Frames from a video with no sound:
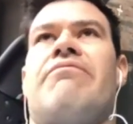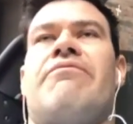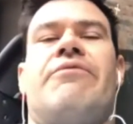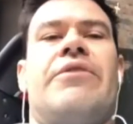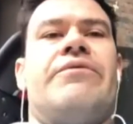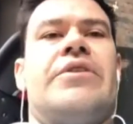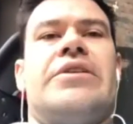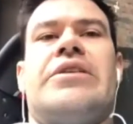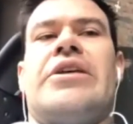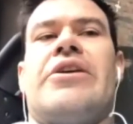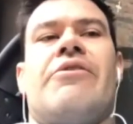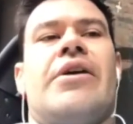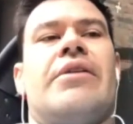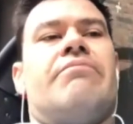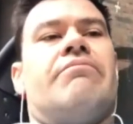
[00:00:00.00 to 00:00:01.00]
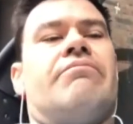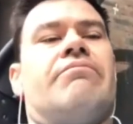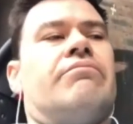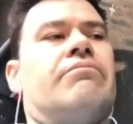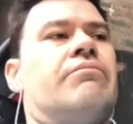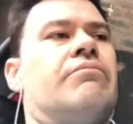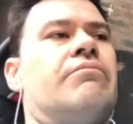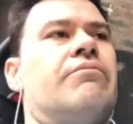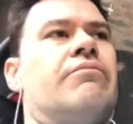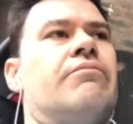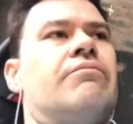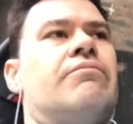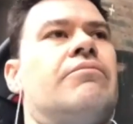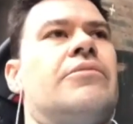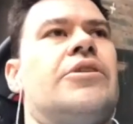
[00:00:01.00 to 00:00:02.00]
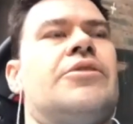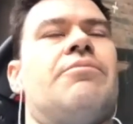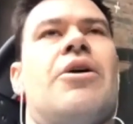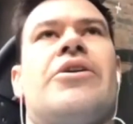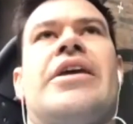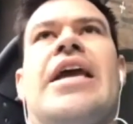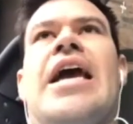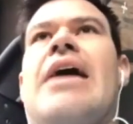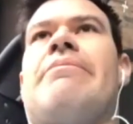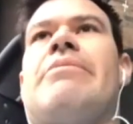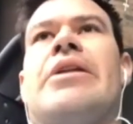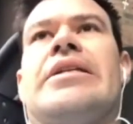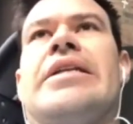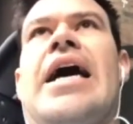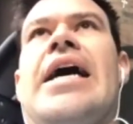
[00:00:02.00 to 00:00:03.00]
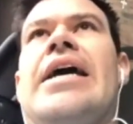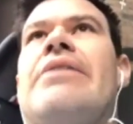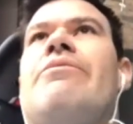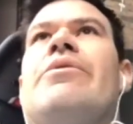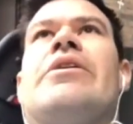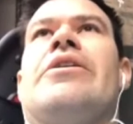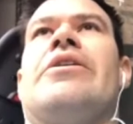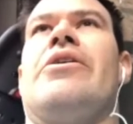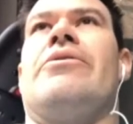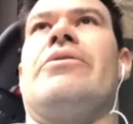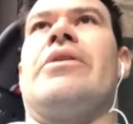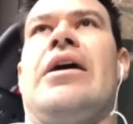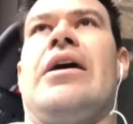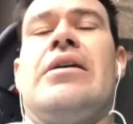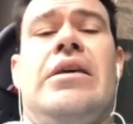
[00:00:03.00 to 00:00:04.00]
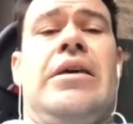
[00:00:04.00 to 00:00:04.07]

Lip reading: 50 cigarette smoking habit a day with an elder,